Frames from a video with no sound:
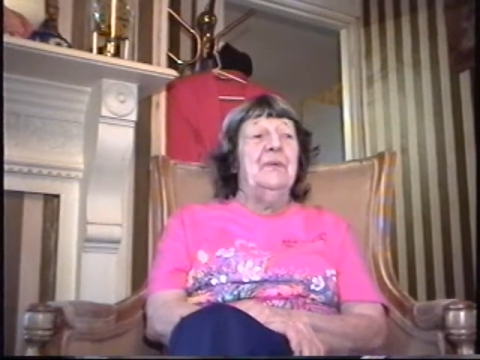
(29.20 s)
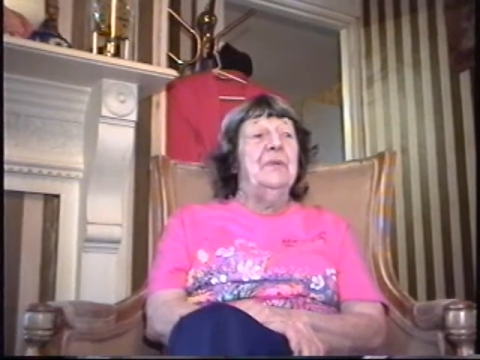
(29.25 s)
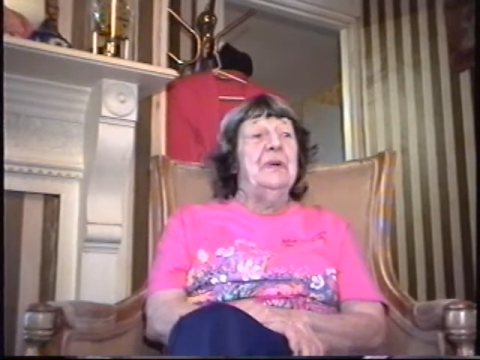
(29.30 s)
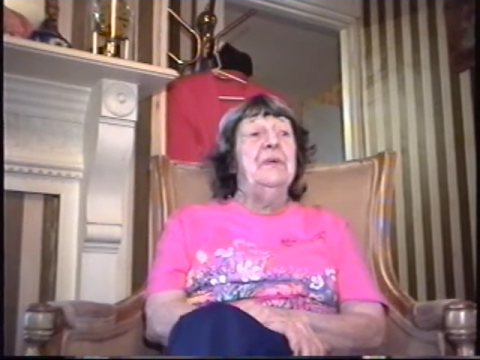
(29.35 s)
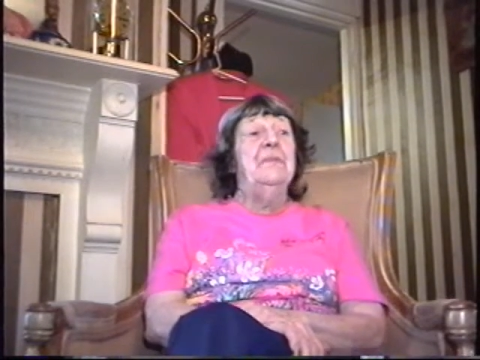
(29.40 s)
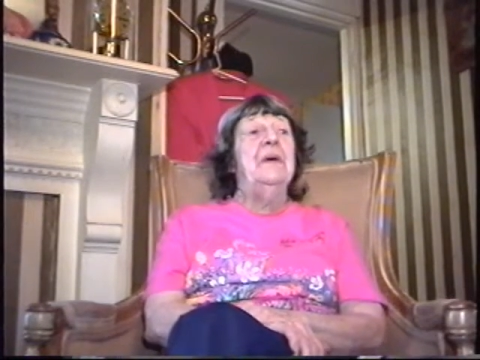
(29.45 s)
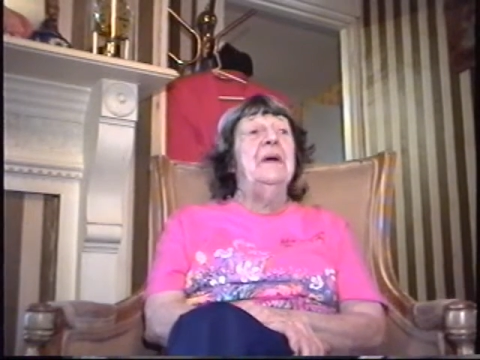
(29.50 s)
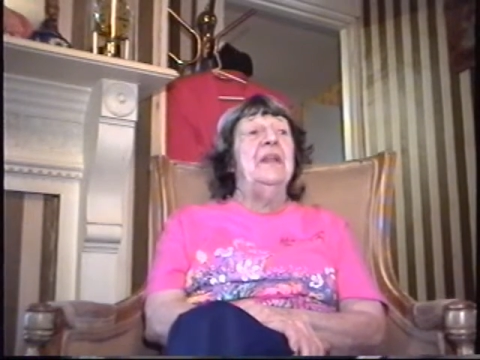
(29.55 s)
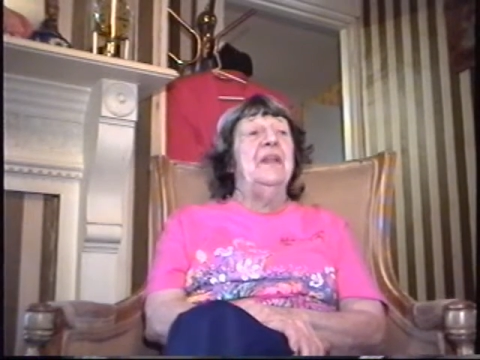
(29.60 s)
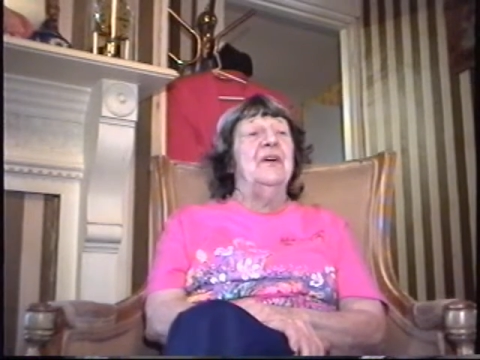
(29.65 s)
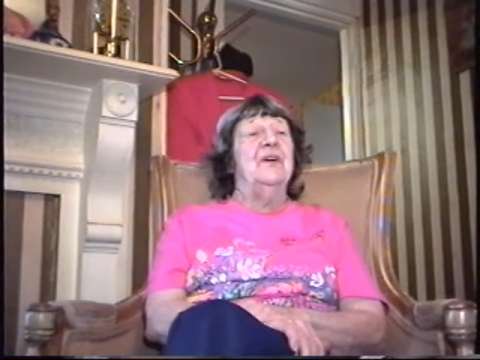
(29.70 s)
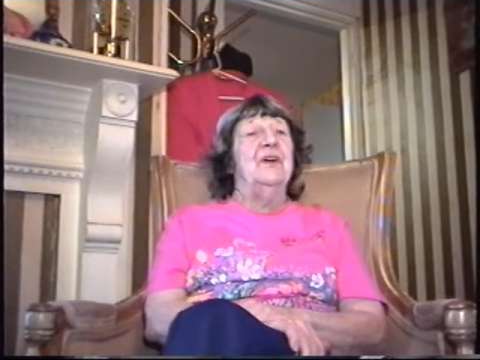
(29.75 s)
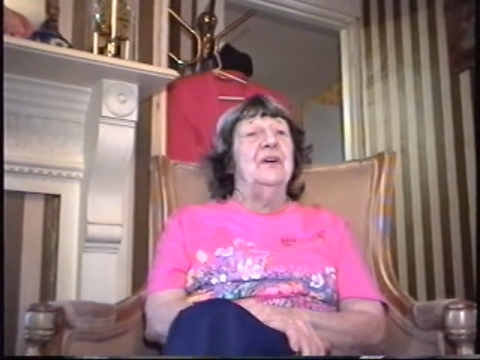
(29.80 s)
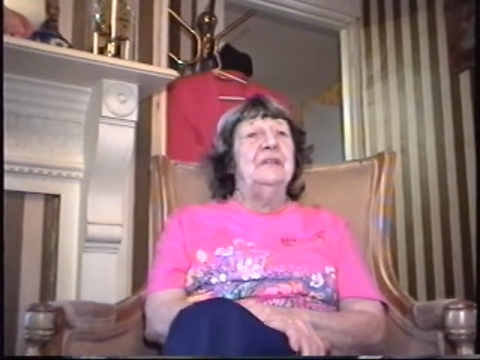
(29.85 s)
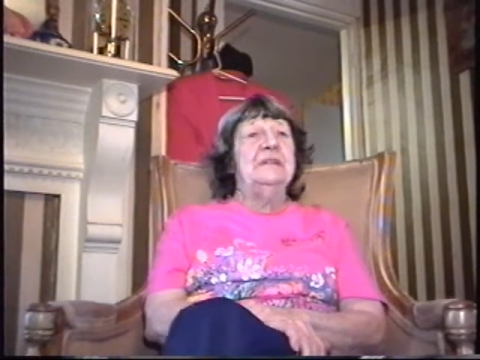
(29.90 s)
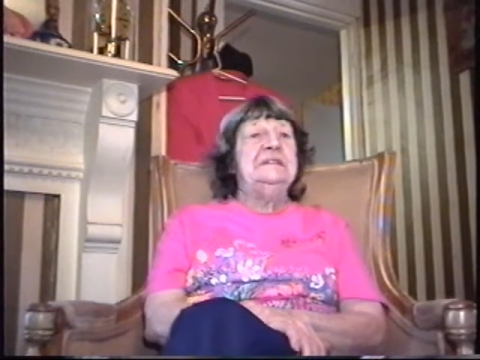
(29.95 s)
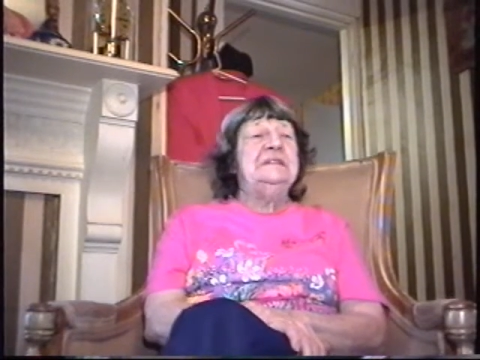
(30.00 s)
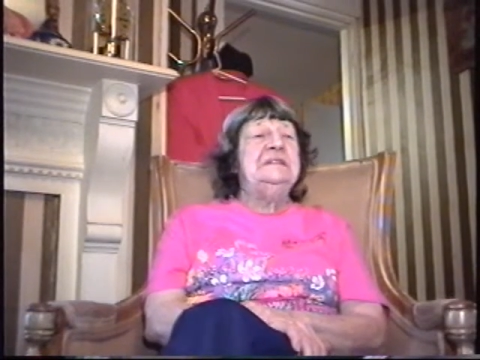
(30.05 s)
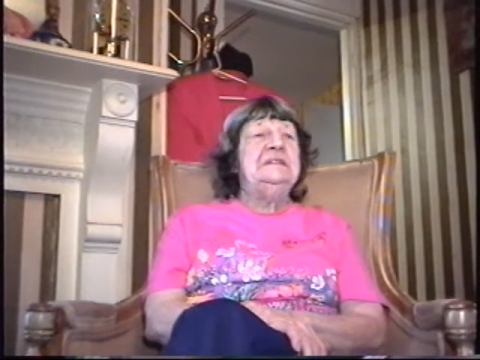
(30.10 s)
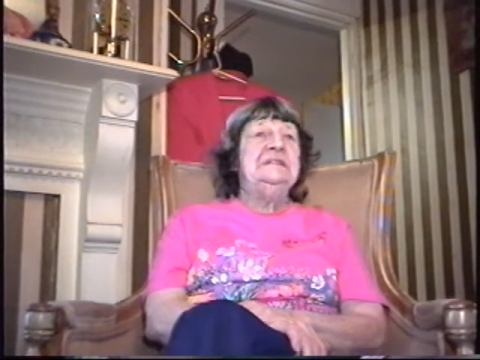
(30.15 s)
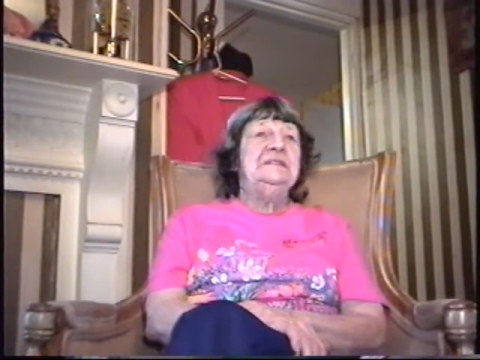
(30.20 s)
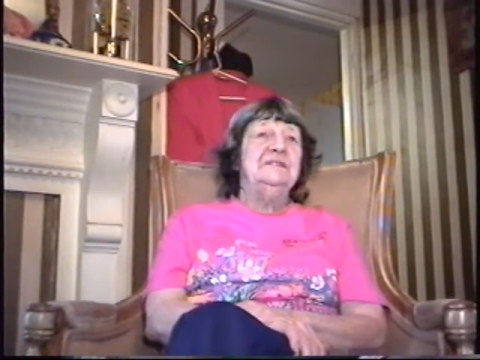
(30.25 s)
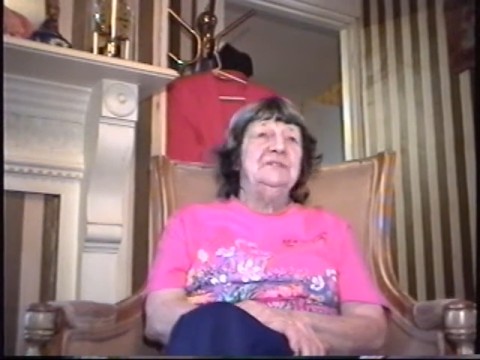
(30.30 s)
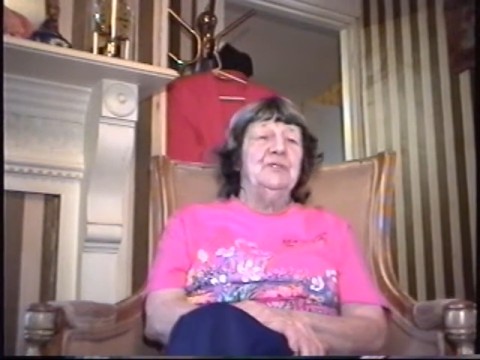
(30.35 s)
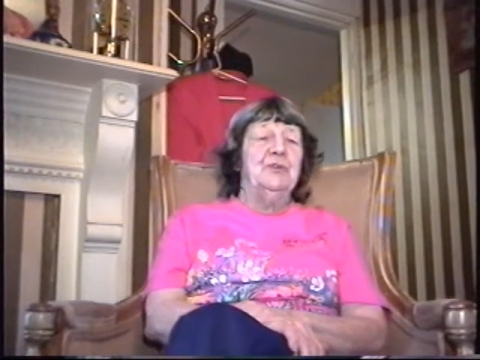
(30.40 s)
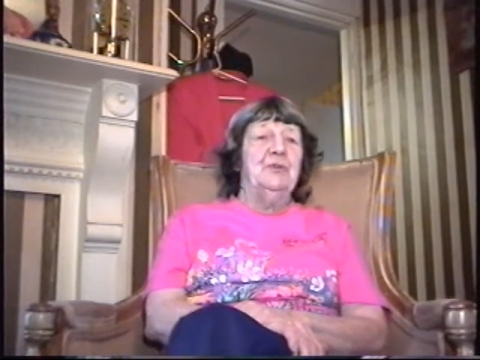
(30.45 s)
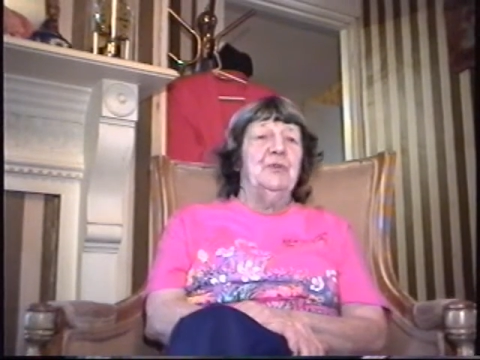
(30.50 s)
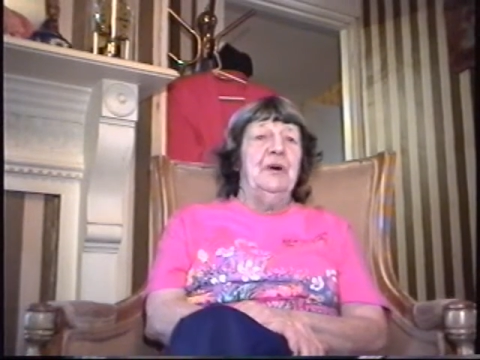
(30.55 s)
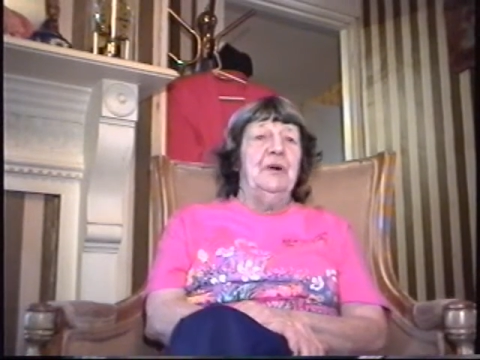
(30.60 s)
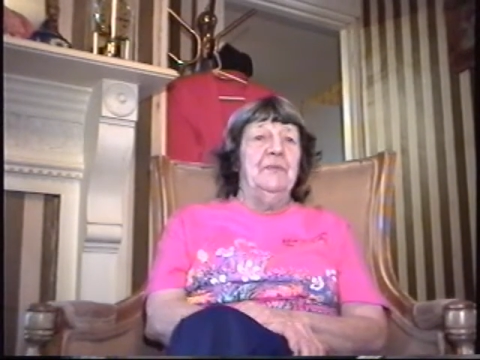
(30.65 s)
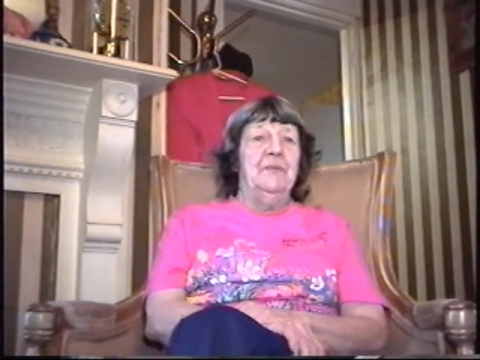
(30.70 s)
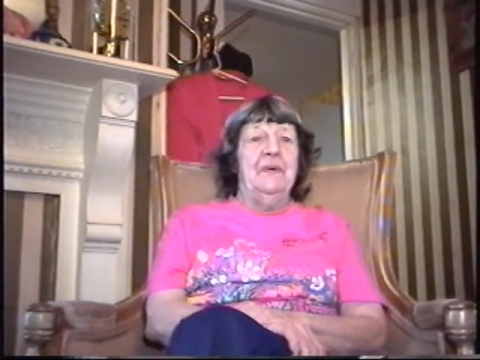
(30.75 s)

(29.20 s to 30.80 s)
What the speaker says: And we went on a tour.